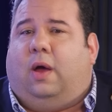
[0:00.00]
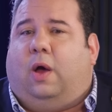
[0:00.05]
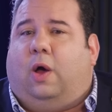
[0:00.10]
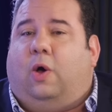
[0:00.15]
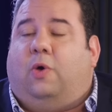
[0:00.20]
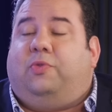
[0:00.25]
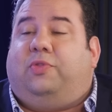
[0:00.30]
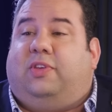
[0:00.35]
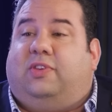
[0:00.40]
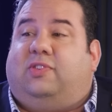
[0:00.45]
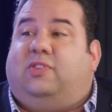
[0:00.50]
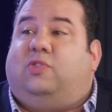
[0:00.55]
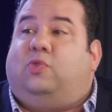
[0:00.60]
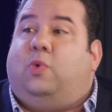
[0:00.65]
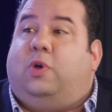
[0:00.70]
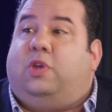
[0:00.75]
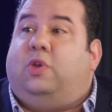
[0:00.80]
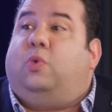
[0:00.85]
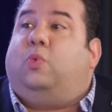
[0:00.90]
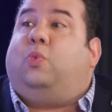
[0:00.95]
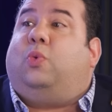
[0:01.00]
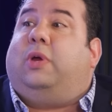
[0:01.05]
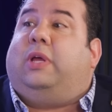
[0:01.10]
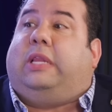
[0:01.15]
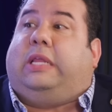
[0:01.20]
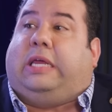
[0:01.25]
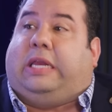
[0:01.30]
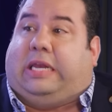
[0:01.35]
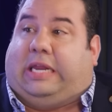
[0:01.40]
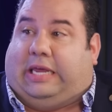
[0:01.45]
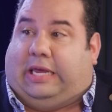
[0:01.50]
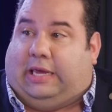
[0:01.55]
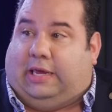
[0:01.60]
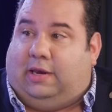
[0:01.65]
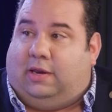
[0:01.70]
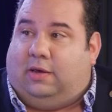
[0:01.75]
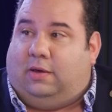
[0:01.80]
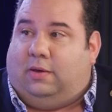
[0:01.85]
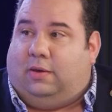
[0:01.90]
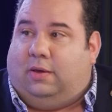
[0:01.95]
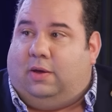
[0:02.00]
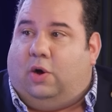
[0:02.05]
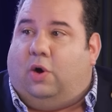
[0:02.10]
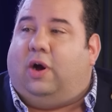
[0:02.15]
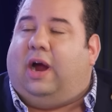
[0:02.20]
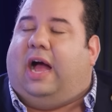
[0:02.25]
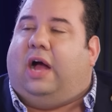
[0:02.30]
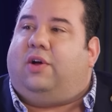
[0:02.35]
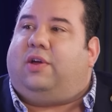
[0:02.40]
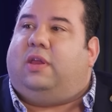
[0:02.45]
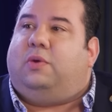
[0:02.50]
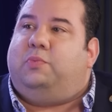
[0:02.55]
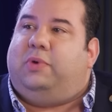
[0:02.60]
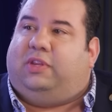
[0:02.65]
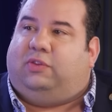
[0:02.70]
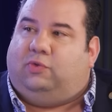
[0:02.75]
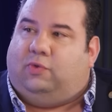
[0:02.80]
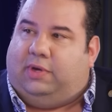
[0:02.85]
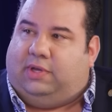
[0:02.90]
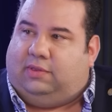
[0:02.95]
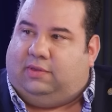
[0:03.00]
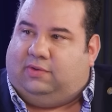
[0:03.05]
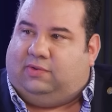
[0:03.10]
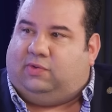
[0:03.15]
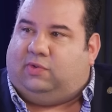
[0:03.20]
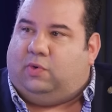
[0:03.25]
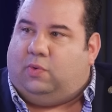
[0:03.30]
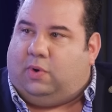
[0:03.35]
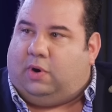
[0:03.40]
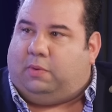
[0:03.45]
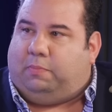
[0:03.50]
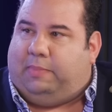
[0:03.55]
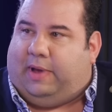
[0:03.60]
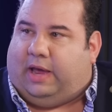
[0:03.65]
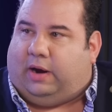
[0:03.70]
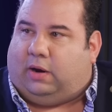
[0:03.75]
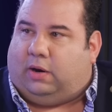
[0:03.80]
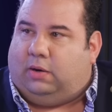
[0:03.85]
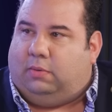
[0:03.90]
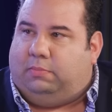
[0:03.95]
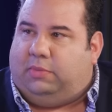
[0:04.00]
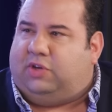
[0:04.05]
oh, this is what you really need, or how can we tweak this to work better?